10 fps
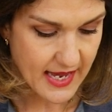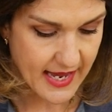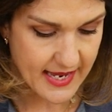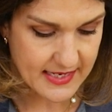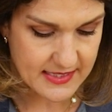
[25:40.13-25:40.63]

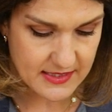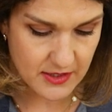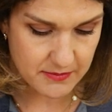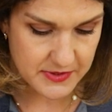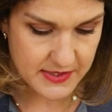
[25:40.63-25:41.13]
and
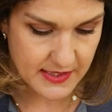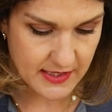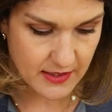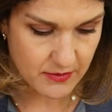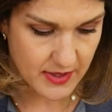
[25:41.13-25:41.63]
up
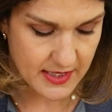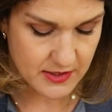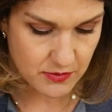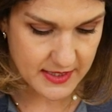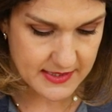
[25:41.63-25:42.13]
to a
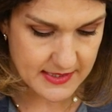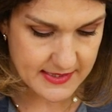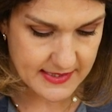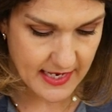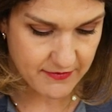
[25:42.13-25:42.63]

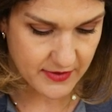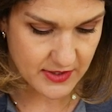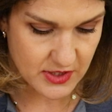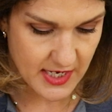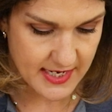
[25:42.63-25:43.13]

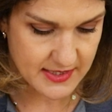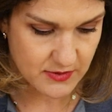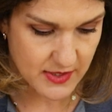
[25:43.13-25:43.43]
27 chest,